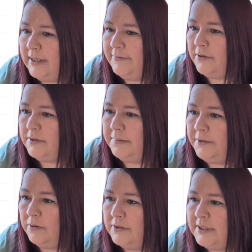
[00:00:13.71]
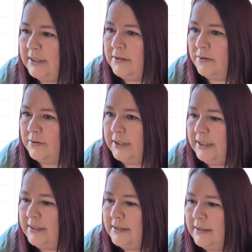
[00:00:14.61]
I've got some content on
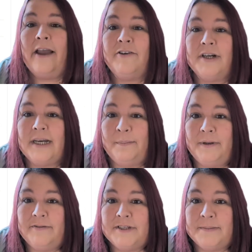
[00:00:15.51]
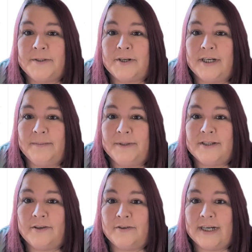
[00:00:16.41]
it. I've got a couple of
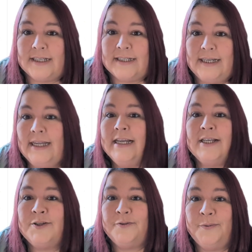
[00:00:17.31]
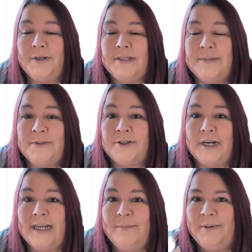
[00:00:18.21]
subscribers already. So if you want to
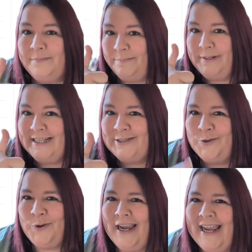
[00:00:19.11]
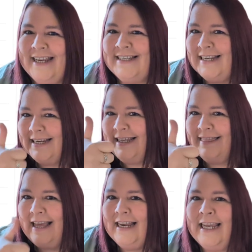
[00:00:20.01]
subscribe, please go ahead and
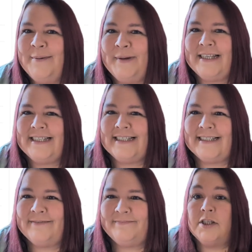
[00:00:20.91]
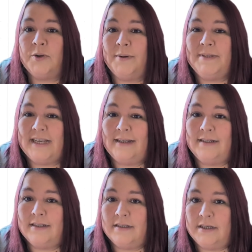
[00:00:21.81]
hit that like button. So I'm
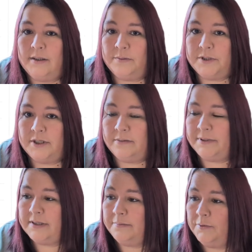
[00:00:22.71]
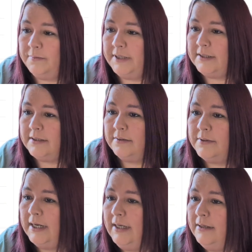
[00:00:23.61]
signed into YouTube at the moment,
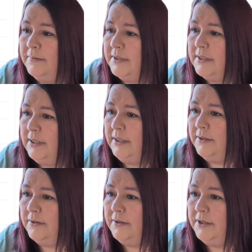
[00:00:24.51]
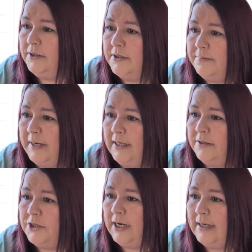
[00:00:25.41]
okay? You can see here's my
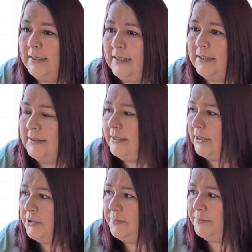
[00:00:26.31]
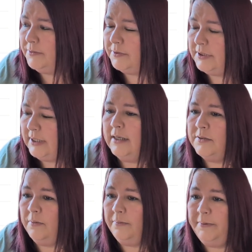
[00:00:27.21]
channel dashboard.
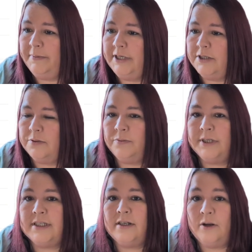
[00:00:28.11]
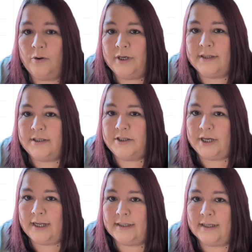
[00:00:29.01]
So what we want to do is look at the
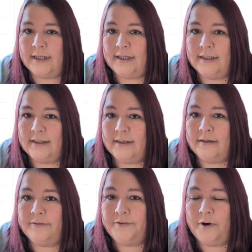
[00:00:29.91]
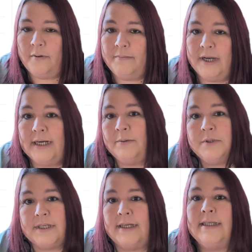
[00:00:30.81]
channel from an
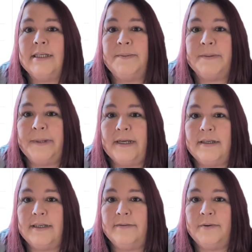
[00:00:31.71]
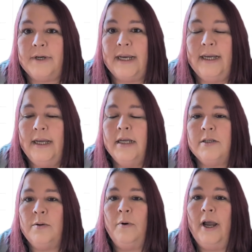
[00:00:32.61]
outsider's perspective, okay?
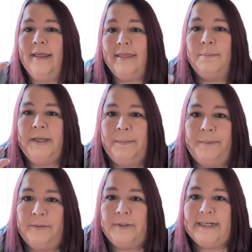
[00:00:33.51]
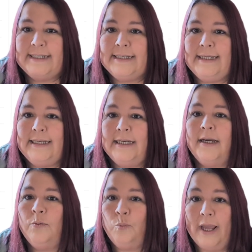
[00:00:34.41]
So what other people will see
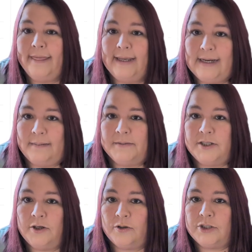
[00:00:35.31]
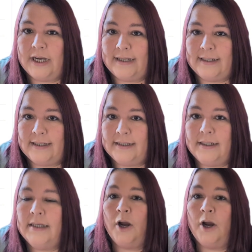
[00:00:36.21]
when they come to your channel.